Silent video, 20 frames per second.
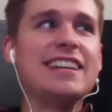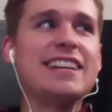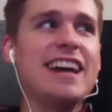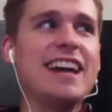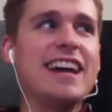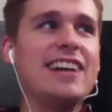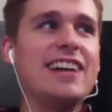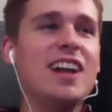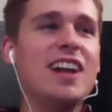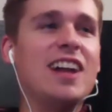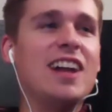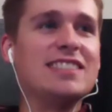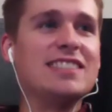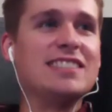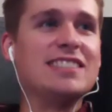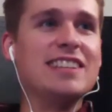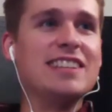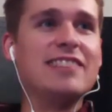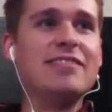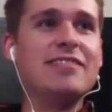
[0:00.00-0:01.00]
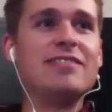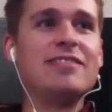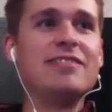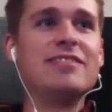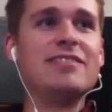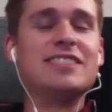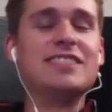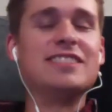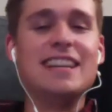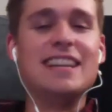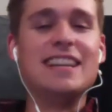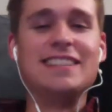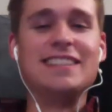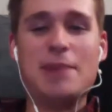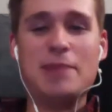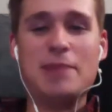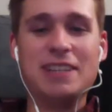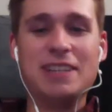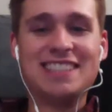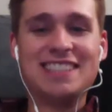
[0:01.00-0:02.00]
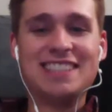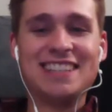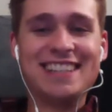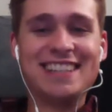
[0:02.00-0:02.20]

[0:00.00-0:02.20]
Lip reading: night classes at St. Thomas.